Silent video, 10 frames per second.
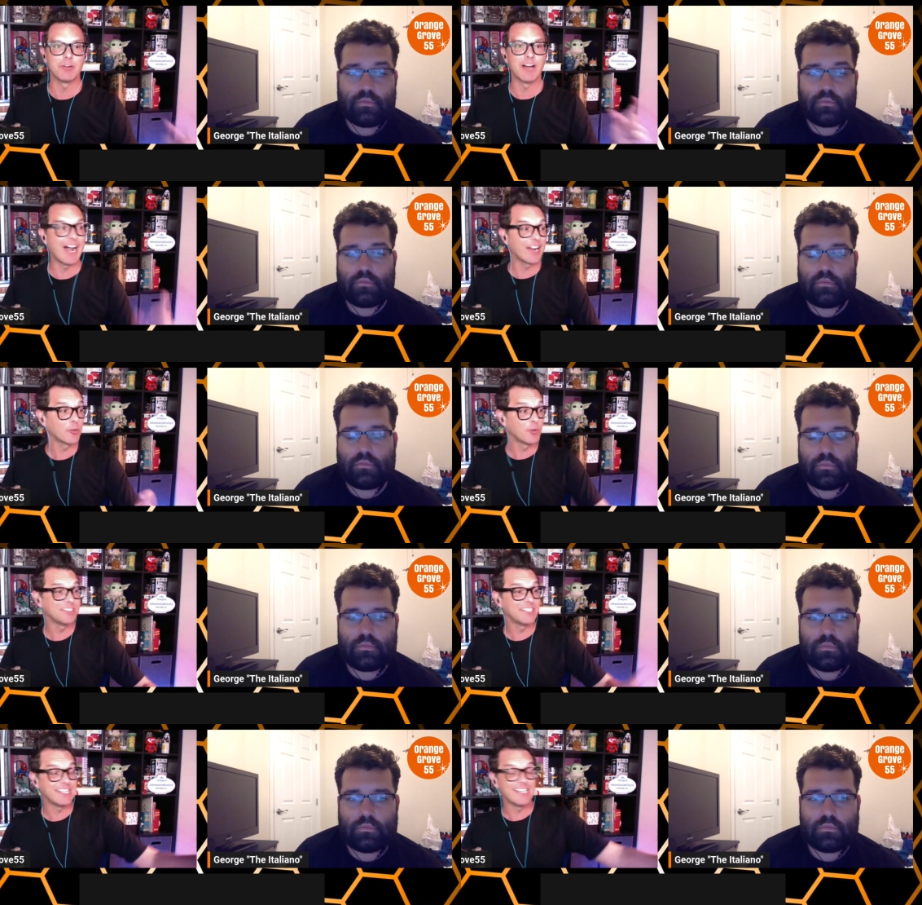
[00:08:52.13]
Speaker 1: When Iger
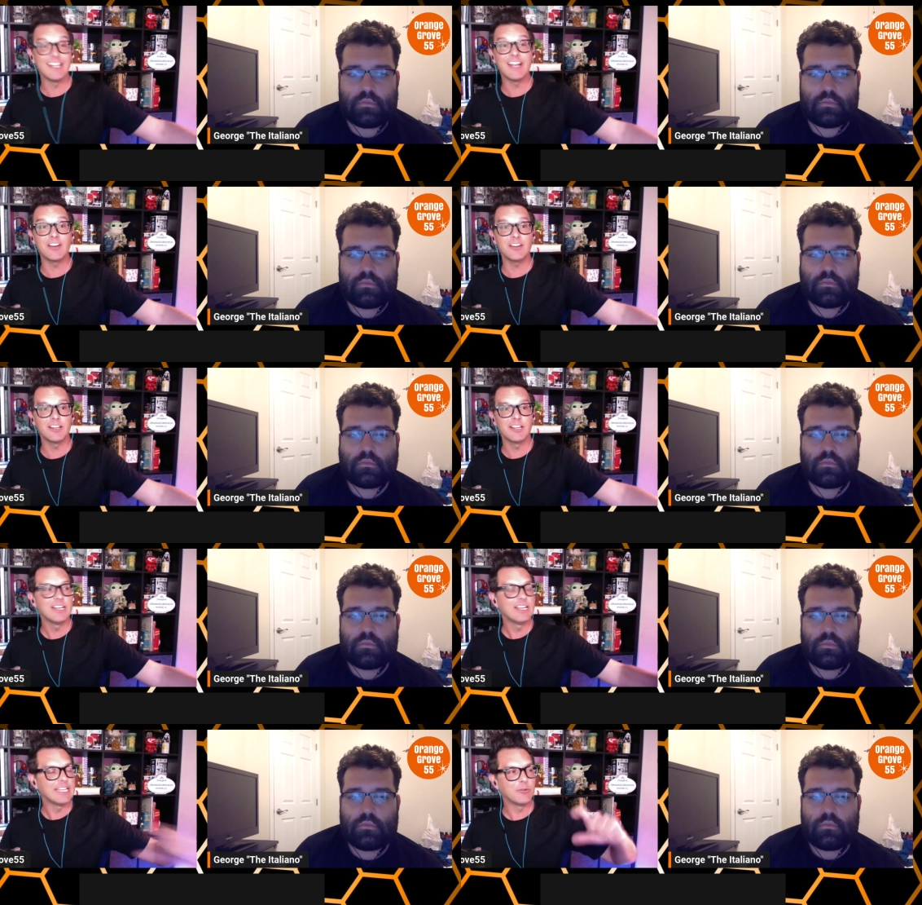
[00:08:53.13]
wasn't in there,
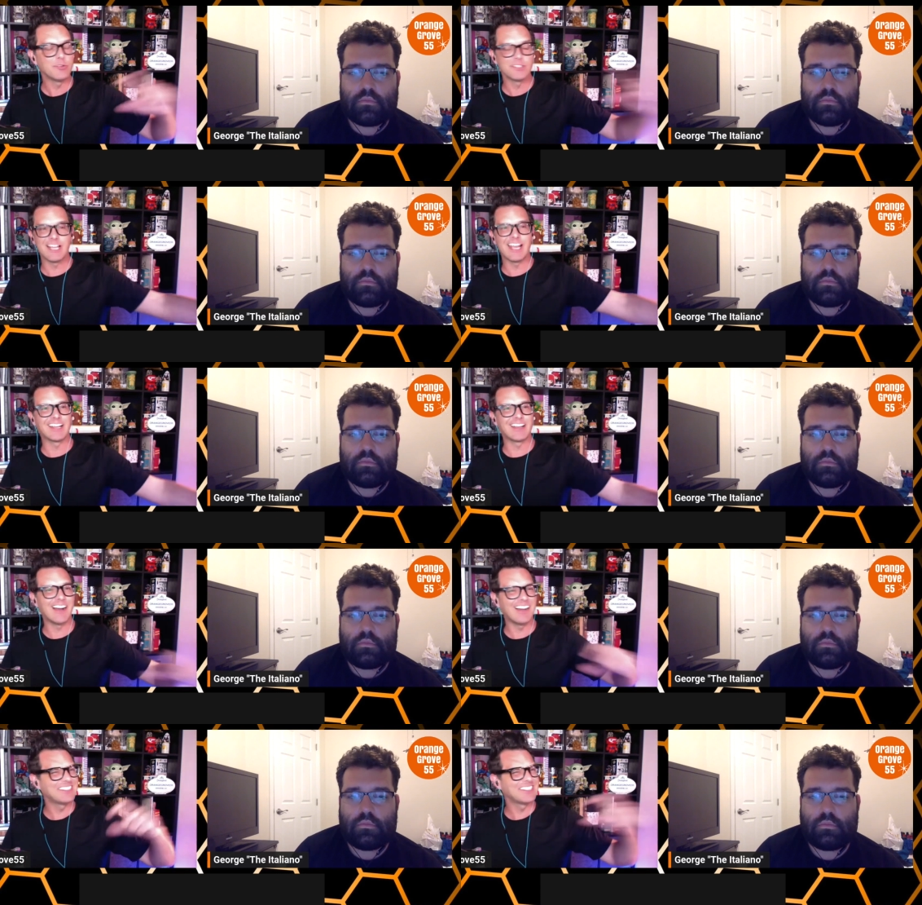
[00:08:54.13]
he was like
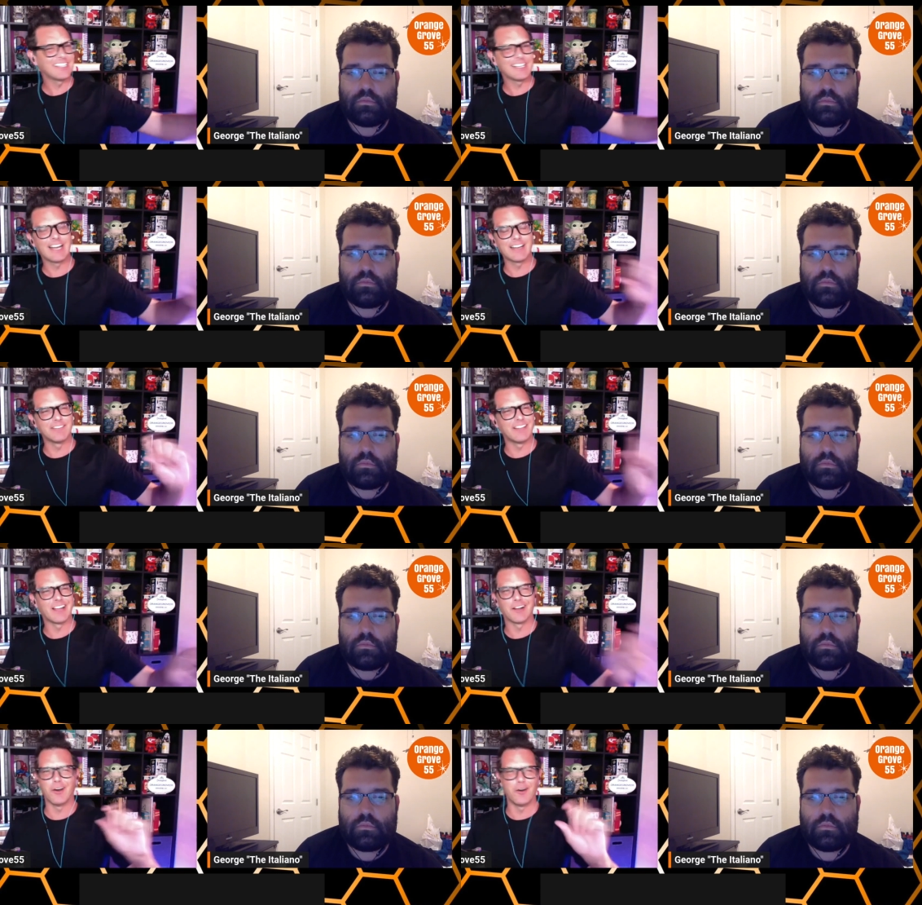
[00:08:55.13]
constantly kind of
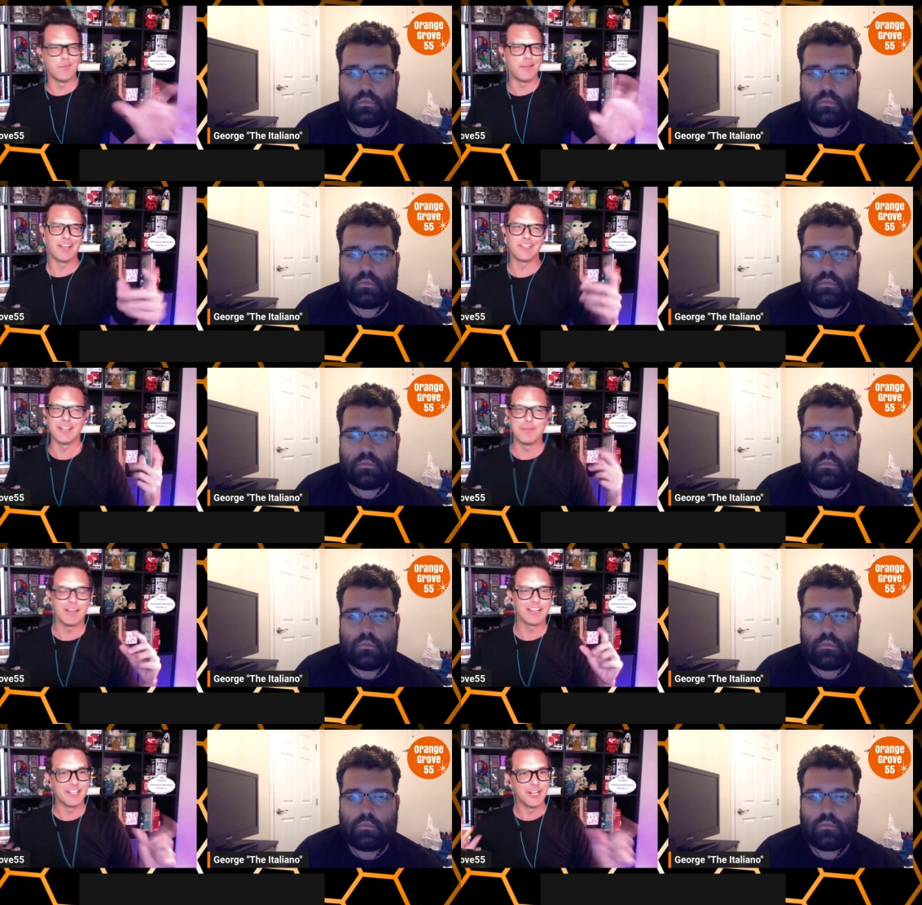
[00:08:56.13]
like, oh man,
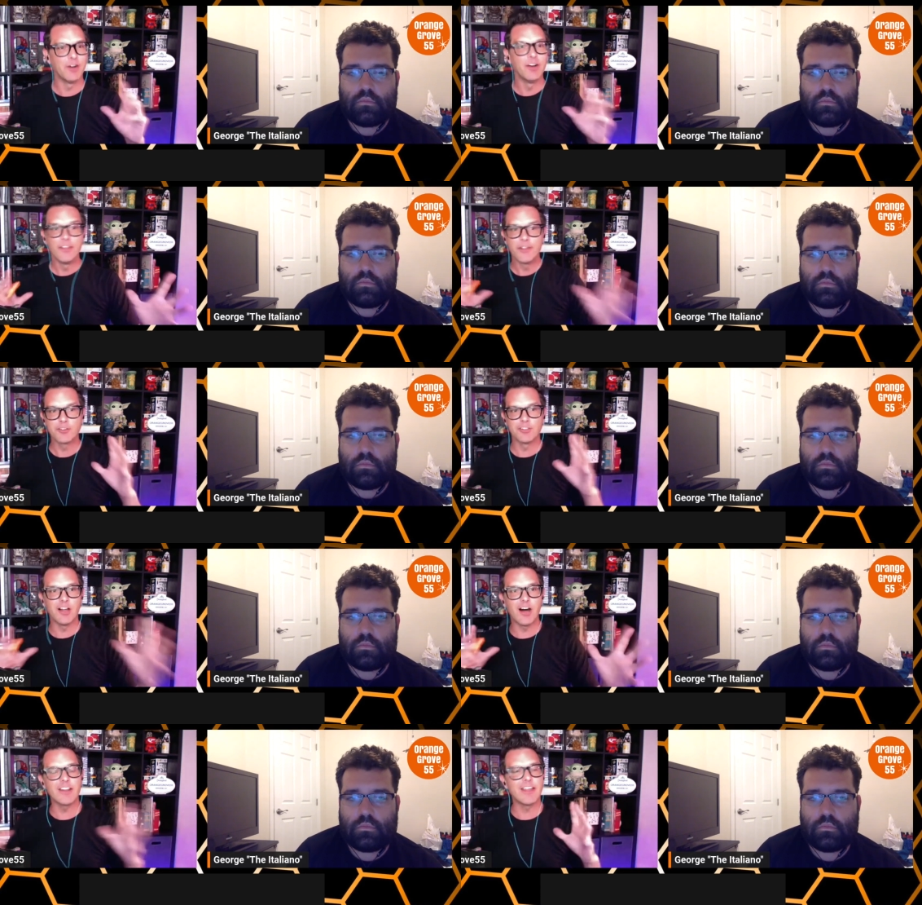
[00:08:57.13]
Chapek, you know, there was a
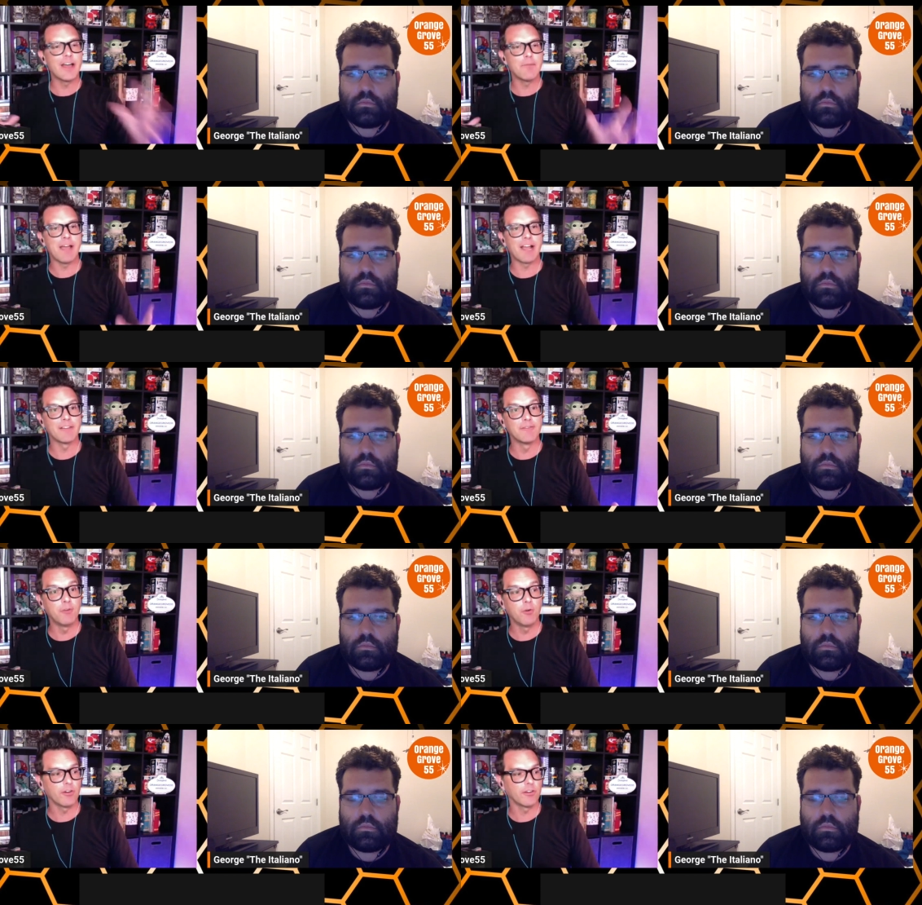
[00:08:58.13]
lot of that back and
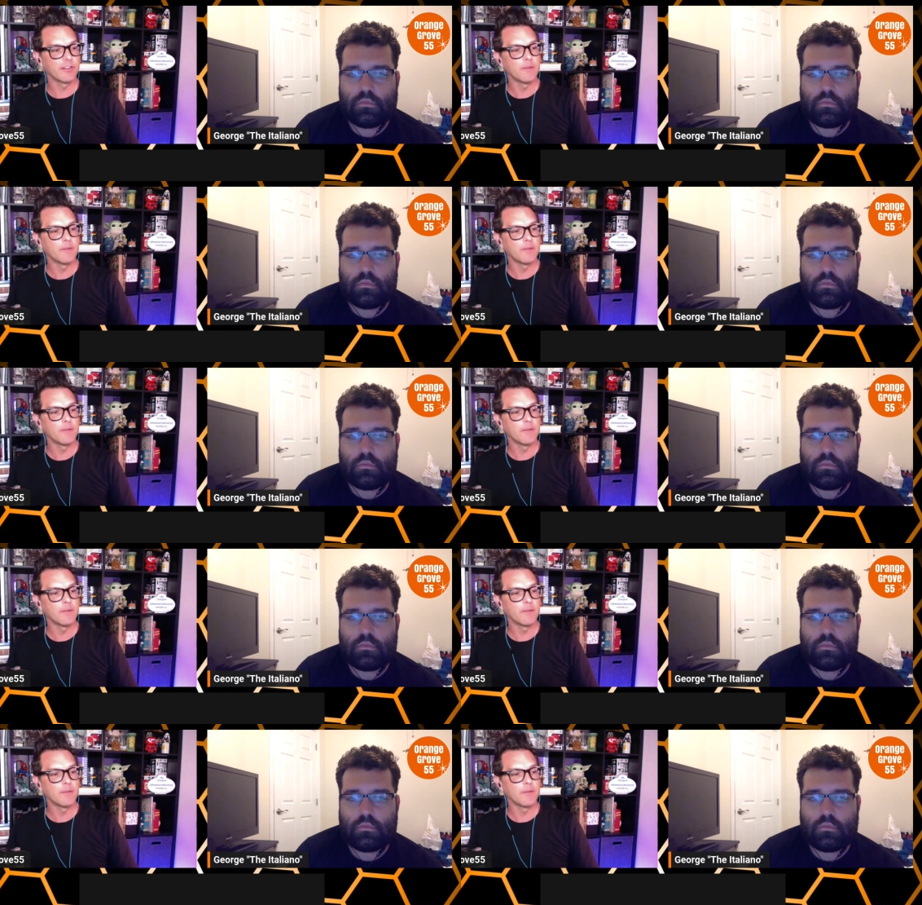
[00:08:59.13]
forth.